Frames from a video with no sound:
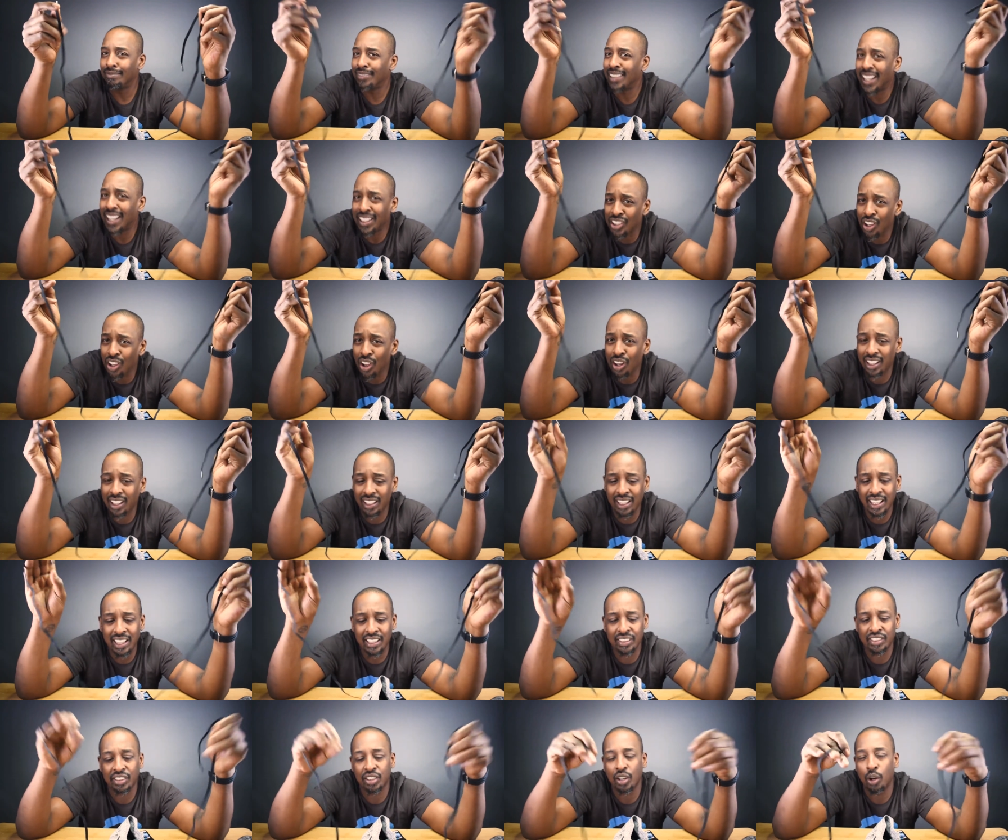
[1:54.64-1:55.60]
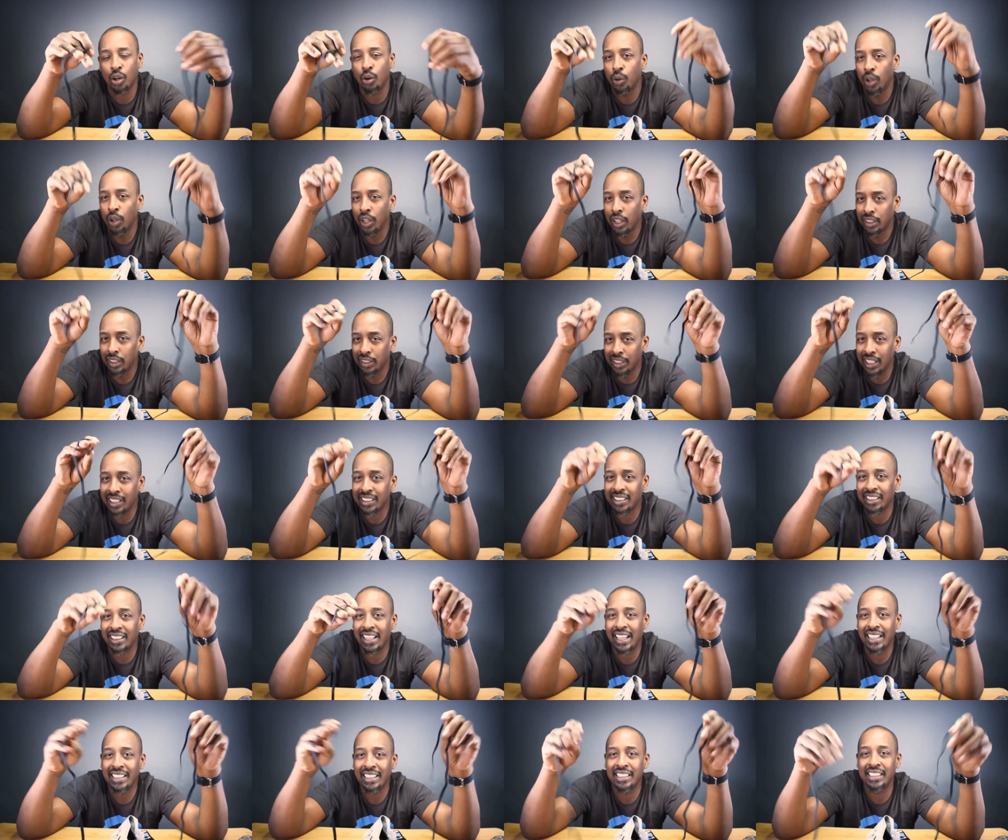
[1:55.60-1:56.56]
That's all it is. So let's
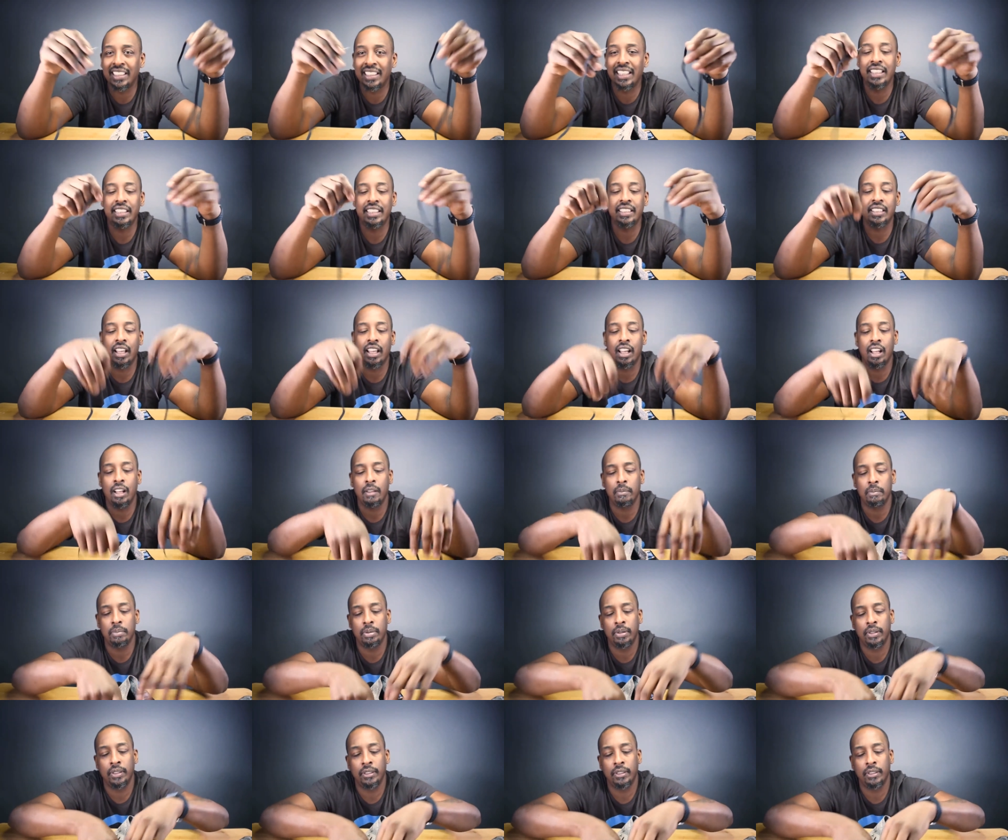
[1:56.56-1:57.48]
lace these up.